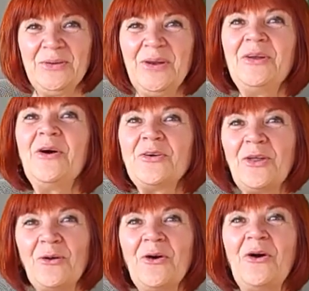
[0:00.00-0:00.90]
Okay, you, now no,
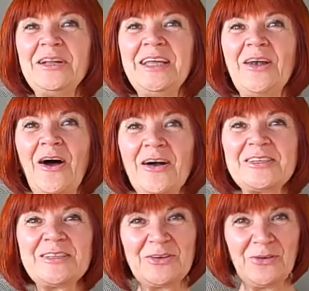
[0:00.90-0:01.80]
there's no, an Goldilocks,
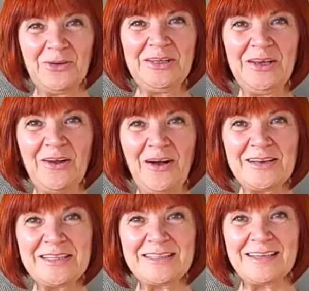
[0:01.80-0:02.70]
interesting.
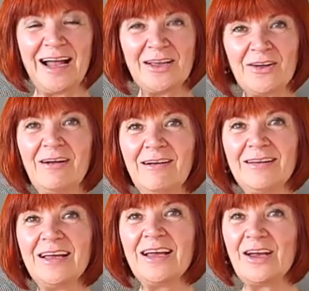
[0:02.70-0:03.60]
Goldilocks, I
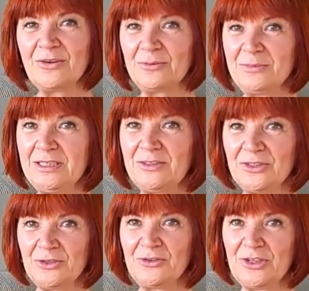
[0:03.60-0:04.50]
call
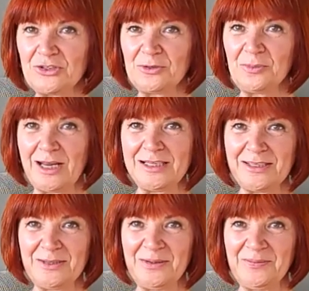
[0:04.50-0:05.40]
Sir Richard
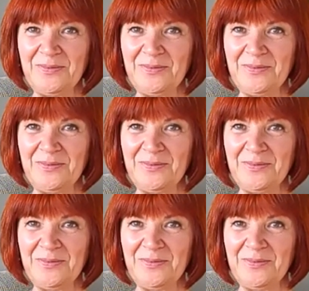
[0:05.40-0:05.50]
Branson.